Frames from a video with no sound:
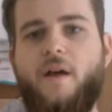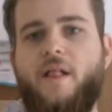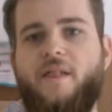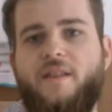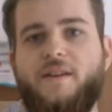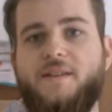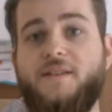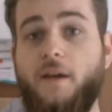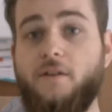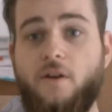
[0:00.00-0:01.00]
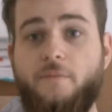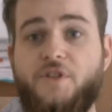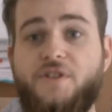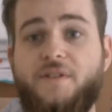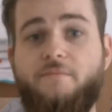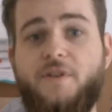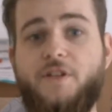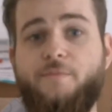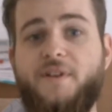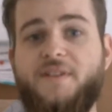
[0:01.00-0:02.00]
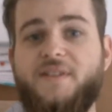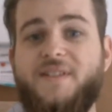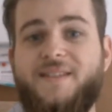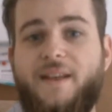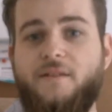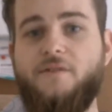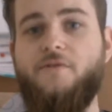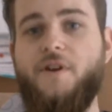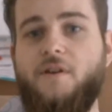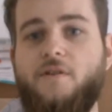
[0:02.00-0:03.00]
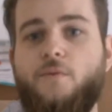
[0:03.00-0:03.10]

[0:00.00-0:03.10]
The second option in the PHP is the stat array,